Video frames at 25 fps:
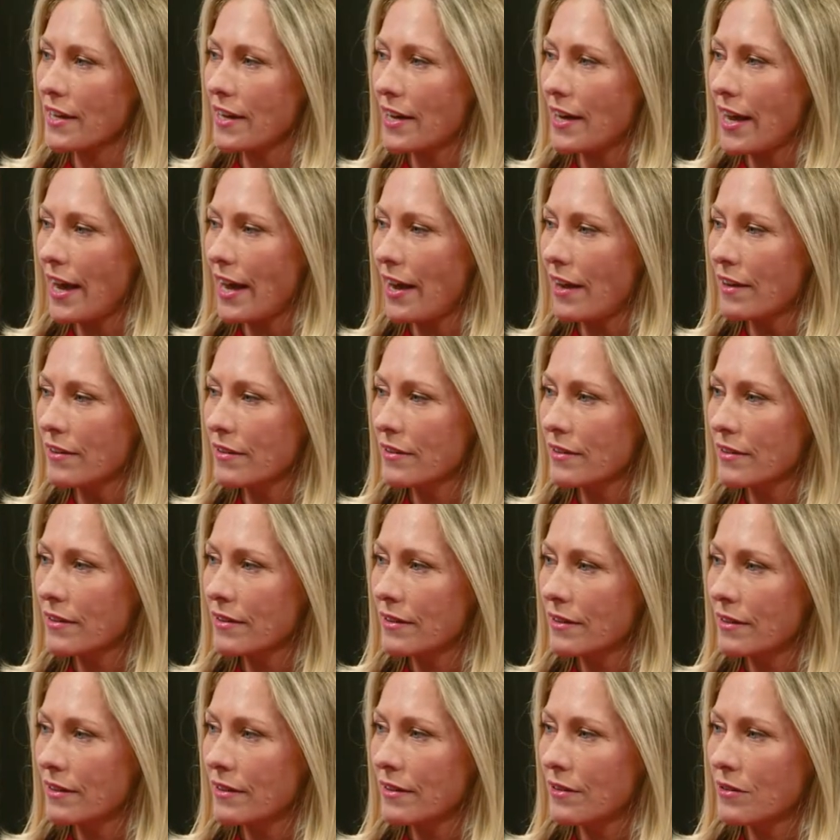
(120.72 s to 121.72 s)
it out,
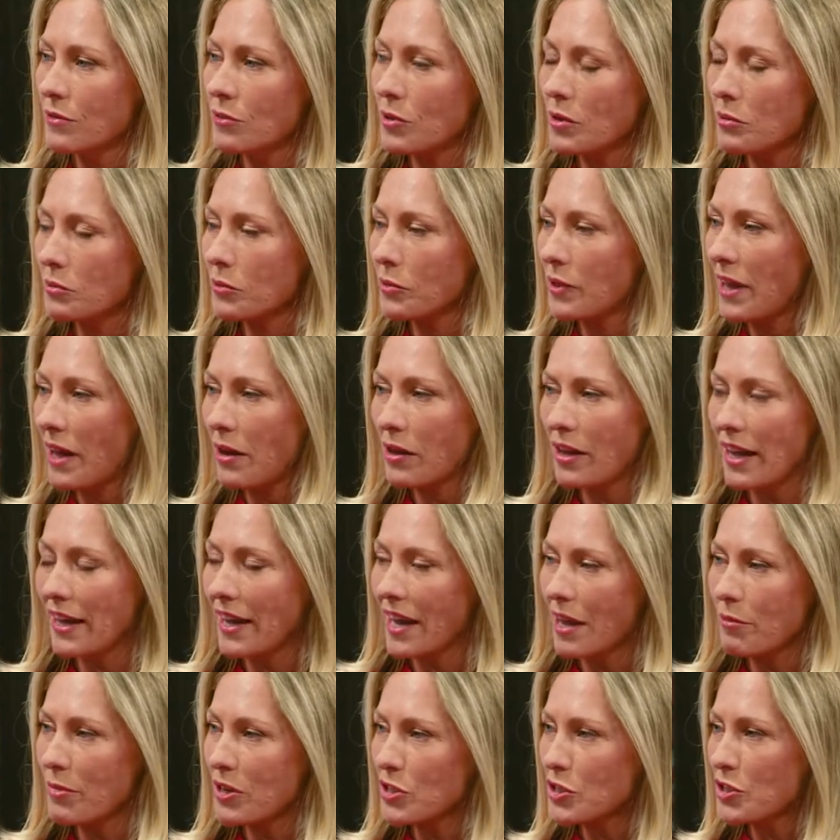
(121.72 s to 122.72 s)
what will
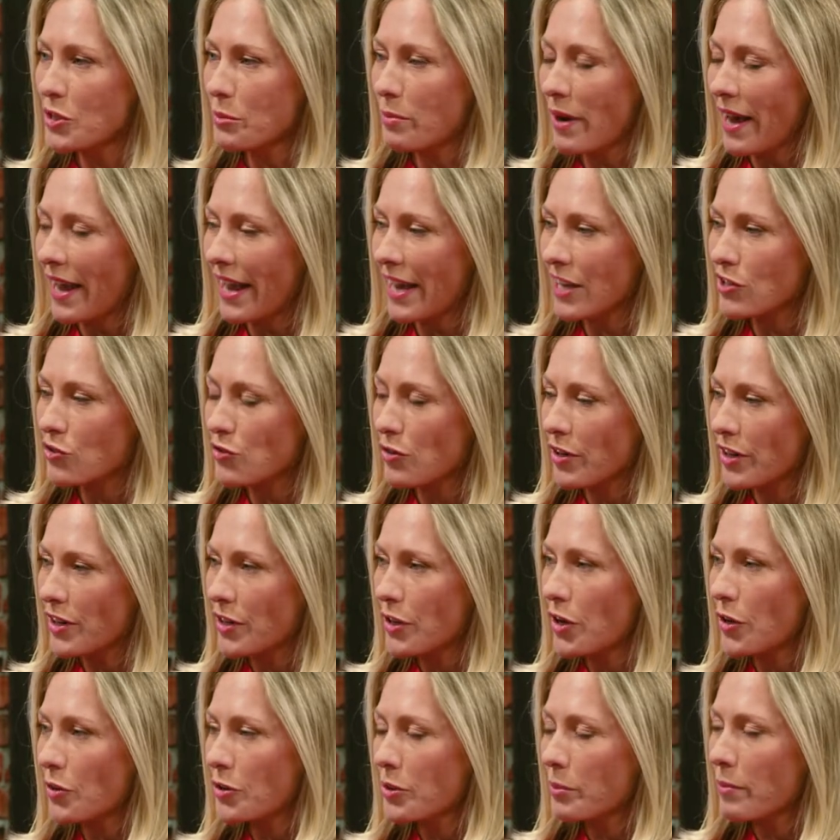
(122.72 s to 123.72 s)
how much extra are
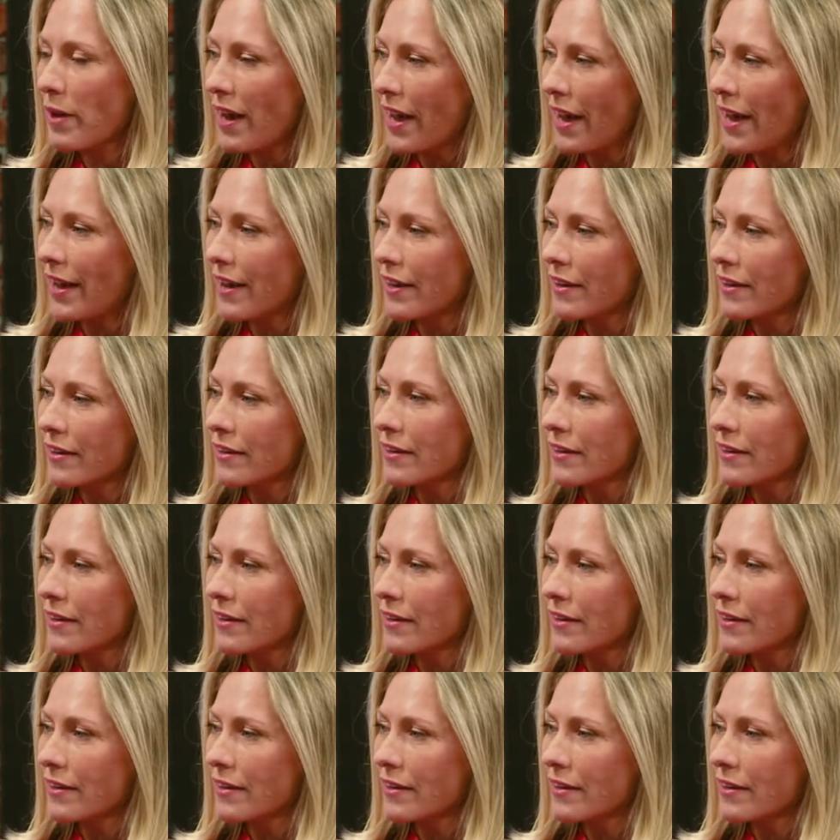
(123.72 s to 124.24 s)
you going to pay?